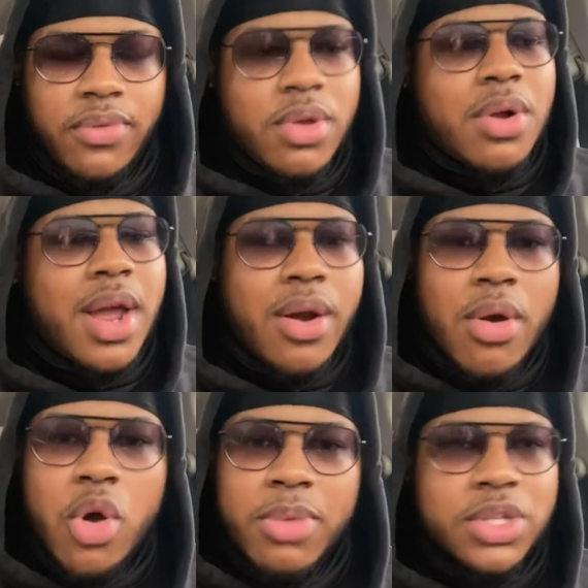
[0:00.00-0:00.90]
you don't got no
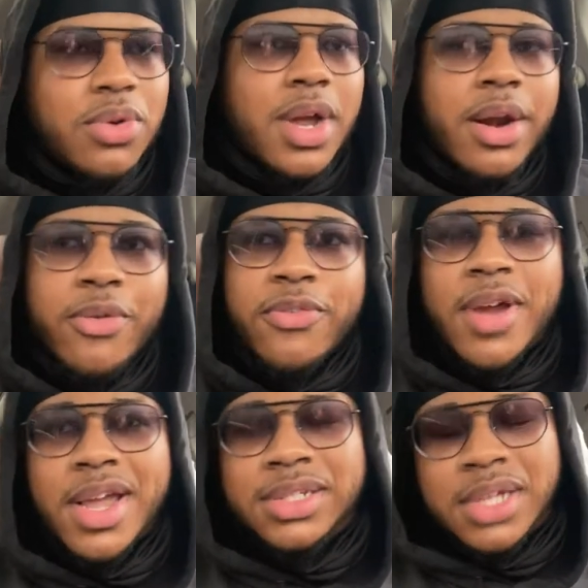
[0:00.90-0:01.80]
homies, you don't got no
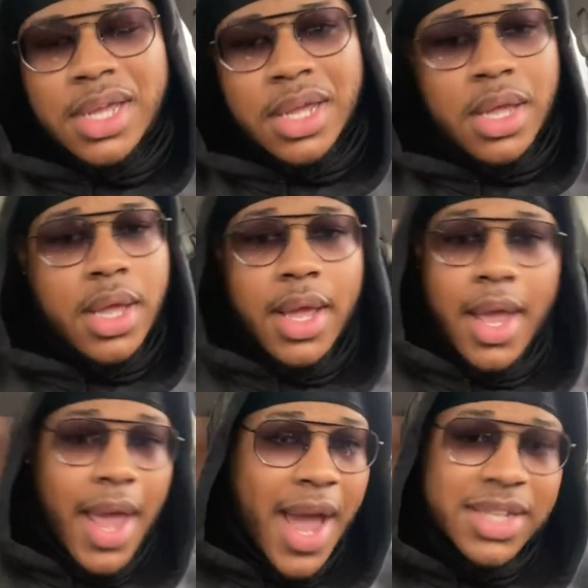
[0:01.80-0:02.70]
friends,
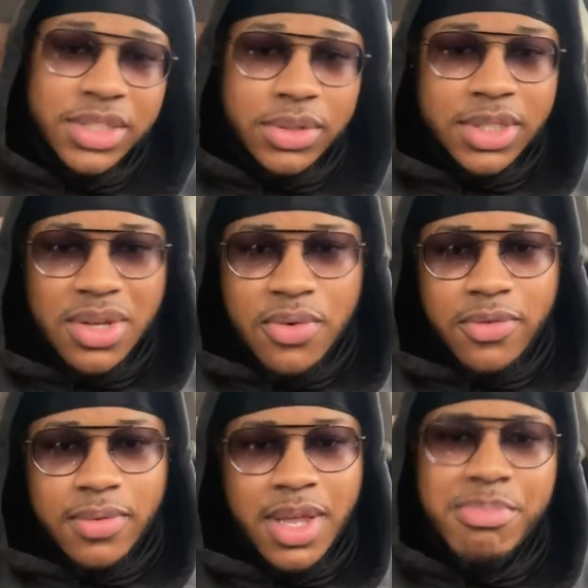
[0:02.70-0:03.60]
ask
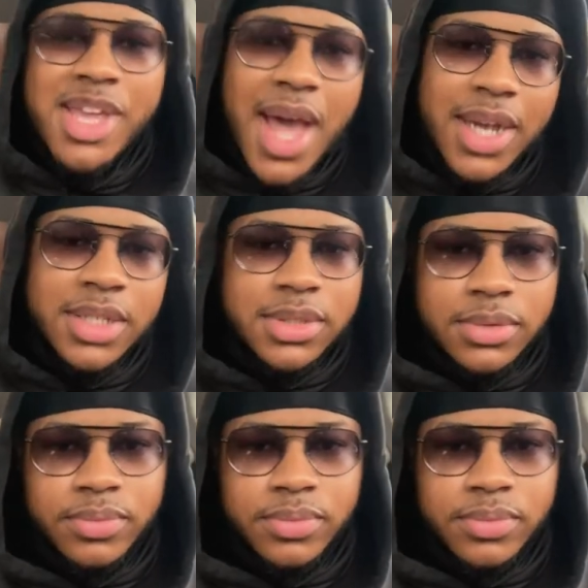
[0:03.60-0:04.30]
yourself and be honest.